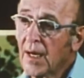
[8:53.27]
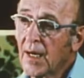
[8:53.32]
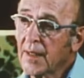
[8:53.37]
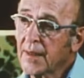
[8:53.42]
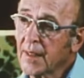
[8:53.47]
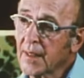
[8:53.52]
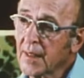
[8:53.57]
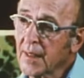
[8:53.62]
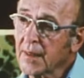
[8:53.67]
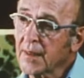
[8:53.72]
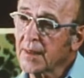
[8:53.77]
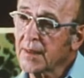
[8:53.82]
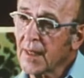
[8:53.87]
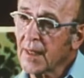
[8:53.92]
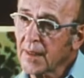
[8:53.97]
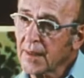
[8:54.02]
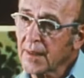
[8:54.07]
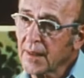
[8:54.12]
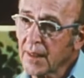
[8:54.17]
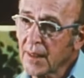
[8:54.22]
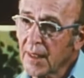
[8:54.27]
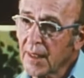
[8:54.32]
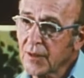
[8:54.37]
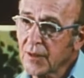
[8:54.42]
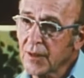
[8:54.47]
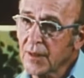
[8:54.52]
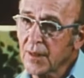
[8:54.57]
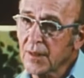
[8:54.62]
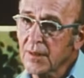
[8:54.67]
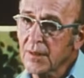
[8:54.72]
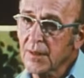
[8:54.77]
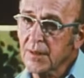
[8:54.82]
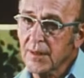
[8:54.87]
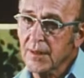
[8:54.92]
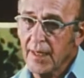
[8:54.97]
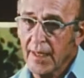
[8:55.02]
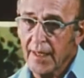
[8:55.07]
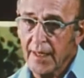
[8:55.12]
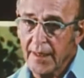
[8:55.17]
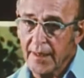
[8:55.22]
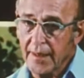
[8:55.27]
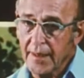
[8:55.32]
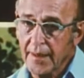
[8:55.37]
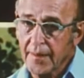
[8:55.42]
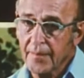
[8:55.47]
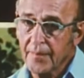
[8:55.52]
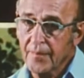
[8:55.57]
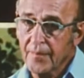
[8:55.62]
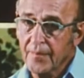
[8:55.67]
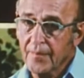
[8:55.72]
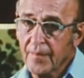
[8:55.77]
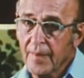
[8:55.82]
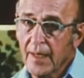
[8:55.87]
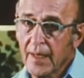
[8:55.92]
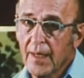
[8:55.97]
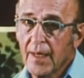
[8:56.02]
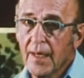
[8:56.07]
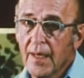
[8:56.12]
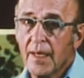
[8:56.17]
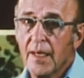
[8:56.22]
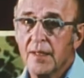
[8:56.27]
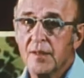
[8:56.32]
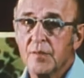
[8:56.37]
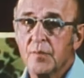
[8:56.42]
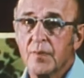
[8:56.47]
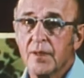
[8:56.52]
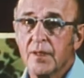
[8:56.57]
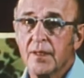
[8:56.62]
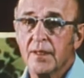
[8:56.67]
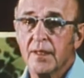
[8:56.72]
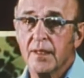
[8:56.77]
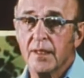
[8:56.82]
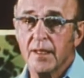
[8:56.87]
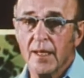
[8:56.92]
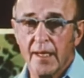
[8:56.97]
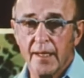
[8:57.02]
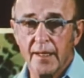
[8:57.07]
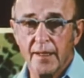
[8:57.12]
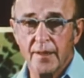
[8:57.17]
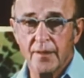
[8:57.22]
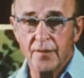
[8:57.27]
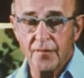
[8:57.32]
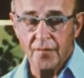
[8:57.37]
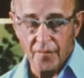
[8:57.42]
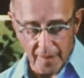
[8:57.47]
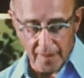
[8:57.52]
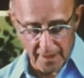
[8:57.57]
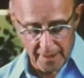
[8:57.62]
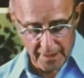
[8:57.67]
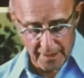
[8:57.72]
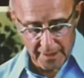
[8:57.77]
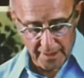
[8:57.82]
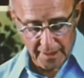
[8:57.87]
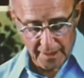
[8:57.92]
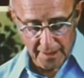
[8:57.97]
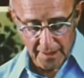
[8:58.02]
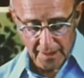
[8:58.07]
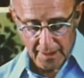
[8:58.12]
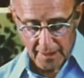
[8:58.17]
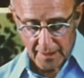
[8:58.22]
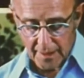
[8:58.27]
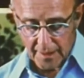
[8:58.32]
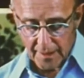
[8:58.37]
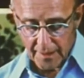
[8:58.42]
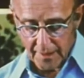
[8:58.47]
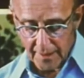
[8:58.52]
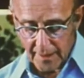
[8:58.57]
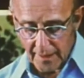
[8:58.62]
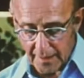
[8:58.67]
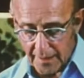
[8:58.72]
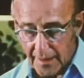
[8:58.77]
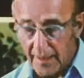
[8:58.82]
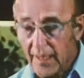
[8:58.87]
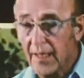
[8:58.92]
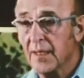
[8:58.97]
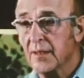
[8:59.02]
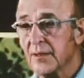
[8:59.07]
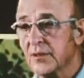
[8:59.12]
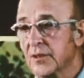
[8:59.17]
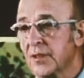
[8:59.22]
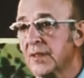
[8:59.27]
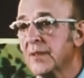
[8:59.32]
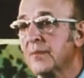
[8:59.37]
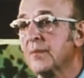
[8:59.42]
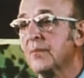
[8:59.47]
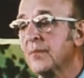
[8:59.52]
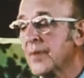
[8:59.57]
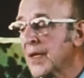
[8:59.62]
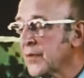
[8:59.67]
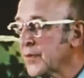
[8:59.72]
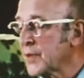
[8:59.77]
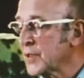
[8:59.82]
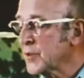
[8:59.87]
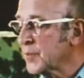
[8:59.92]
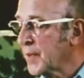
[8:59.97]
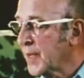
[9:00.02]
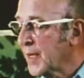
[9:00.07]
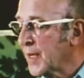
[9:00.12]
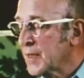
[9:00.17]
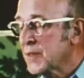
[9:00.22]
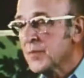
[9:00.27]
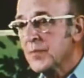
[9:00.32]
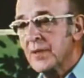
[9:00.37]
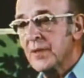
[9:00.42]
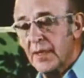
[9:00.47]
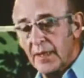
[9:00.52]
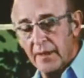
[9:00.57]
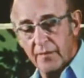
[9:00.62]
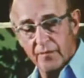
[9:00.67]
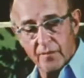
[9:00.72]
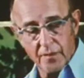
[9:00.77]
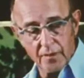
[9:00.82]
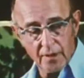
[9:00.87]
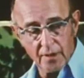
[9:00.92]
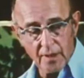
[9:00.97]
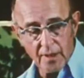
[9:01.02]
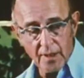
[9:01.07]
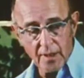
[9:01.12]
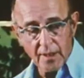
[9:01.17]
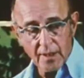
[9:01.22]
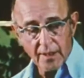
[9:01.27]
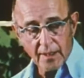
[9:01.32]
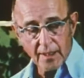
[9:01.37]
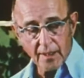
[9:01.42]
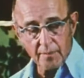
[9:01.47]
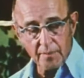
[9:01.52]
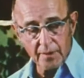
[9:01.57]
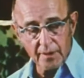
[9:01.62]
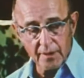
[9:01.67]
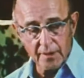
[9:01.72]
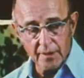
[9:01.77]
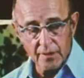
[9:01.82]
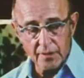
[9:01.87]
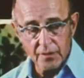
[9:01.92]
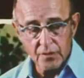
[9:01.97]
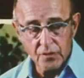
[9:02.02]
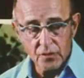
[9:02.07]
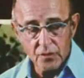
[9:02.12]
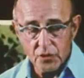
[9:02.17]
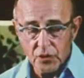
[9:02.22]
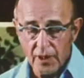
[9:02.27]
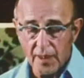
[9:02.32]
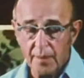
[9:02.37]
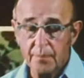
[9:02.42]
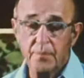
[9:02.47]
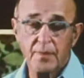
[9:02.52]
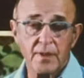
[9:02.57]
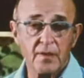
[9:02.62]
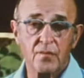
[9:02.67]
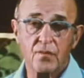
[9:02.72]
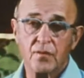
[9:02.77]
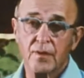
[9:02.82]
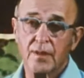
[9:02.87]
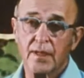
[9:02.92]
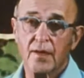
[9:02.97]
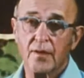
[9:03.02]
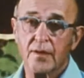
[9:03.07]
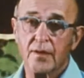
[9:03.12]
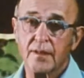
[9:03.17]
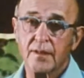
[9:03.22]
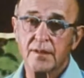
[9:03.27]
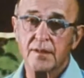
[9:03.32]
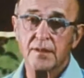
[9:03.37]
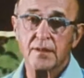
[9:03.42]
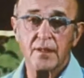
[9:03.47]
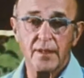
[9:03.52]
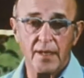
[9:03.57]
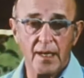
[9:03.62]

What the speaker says: I think a technological society has been delighted to find a technology by which man's behavior can be shaped, even without his